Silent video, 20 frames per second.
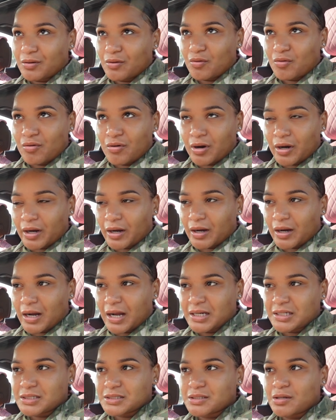Or
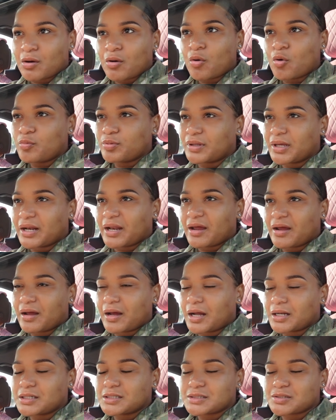I just hope. Like,
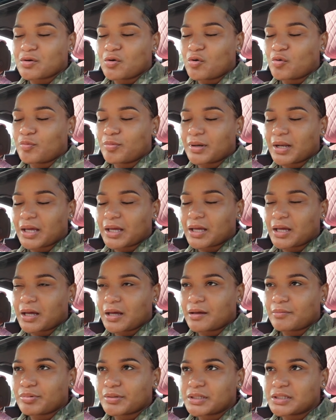
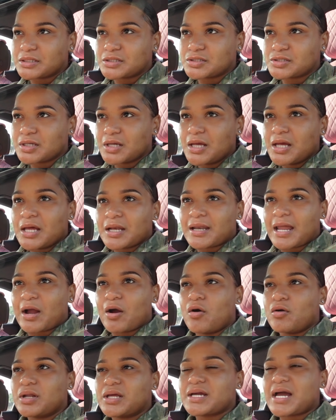God, please. Like,
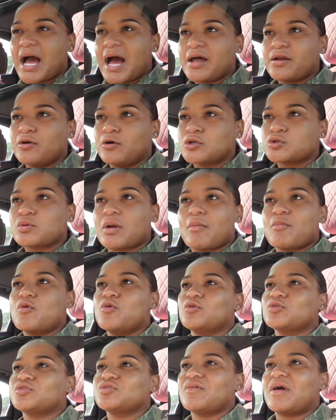only God knows what I'm
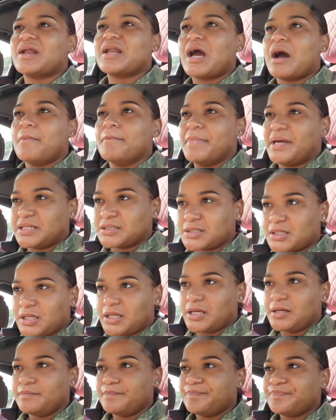going through right now
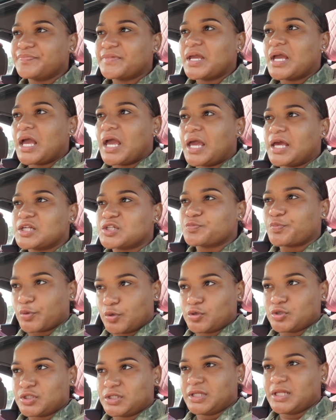mentally and
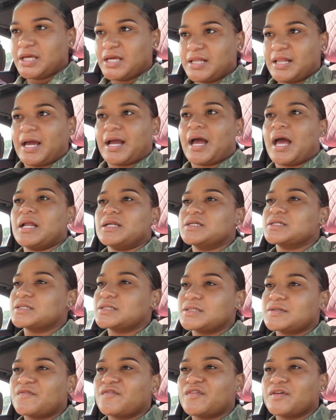spiritually. Like, I
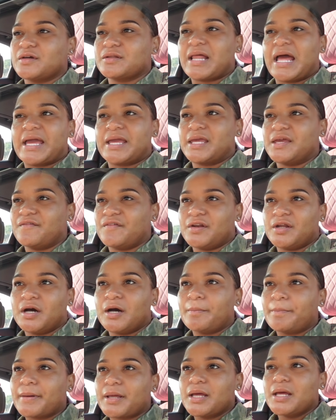just feel like giving
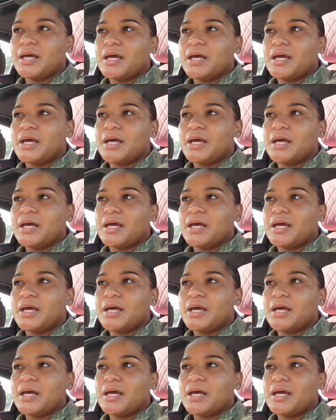up.